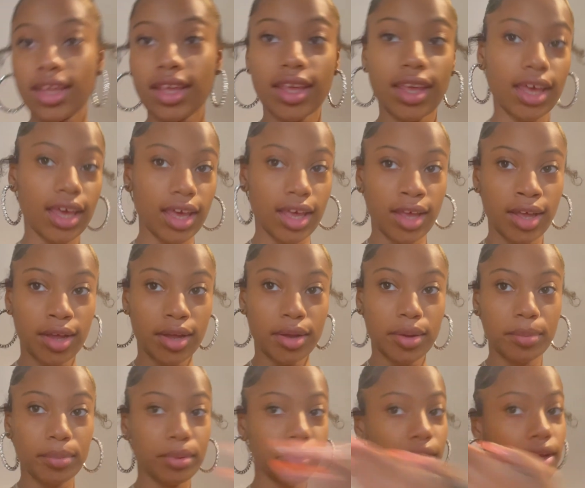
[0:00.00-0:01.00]

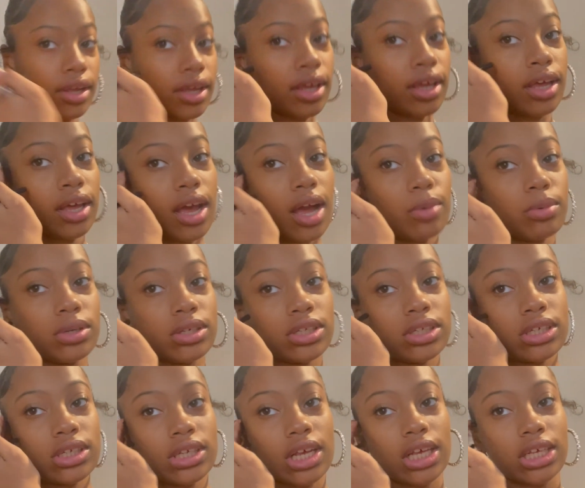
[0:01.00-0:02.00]
Yeah, pretty. I wish
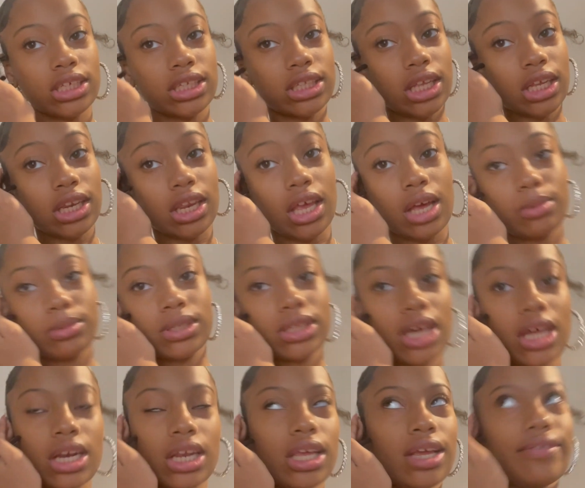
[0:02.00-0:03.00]
this, like, stayed down. It's
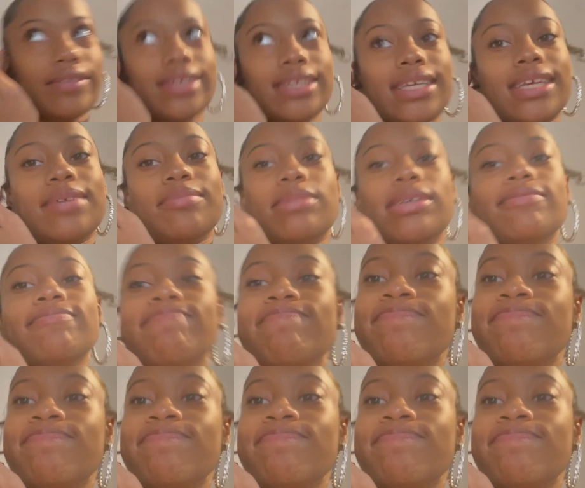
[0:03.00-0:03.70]
kind of irritating.